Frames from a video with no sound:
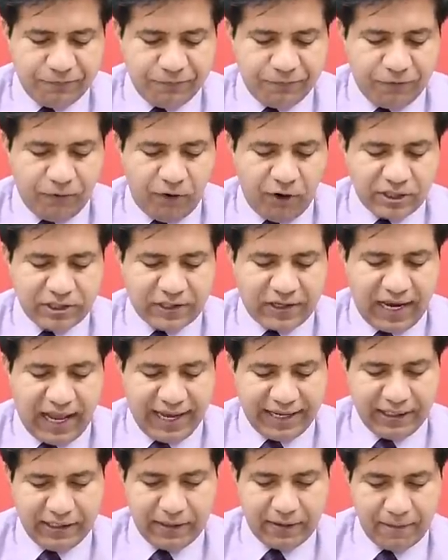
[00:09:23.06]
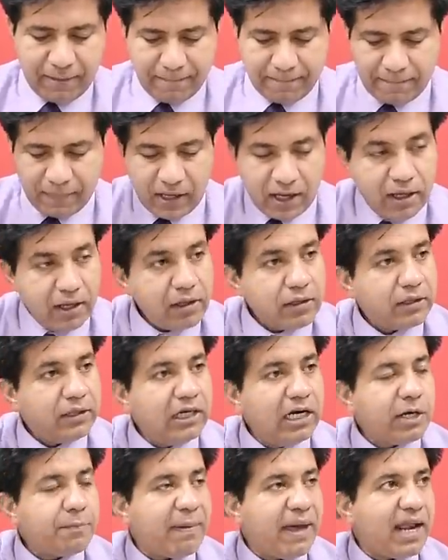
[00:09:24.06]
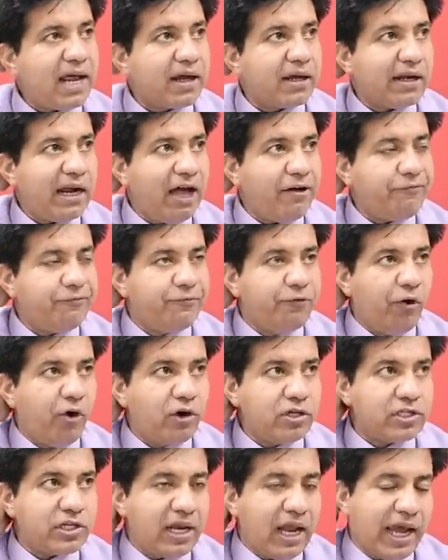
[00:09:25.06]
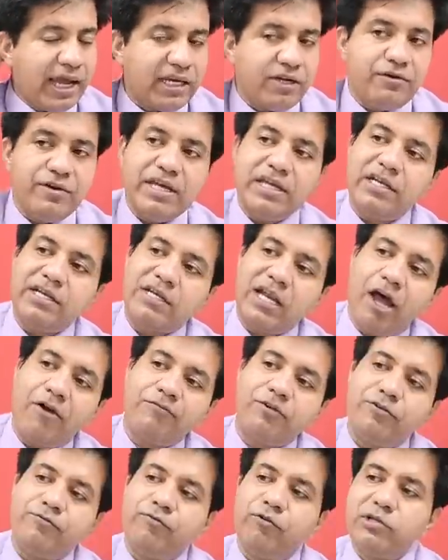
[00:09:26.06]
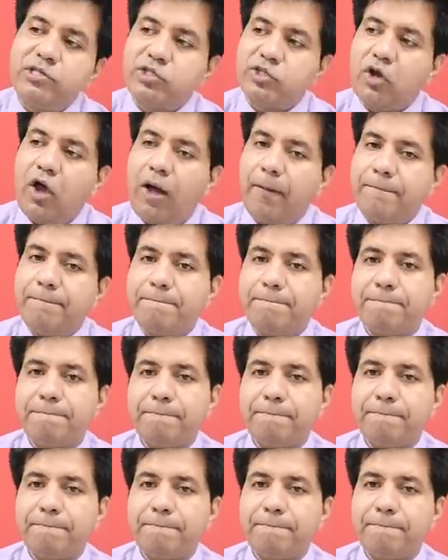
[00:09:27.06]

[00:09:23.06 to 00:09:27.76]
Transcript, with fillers: Fourth line. Third paragraph, fourth line, read it after full stop.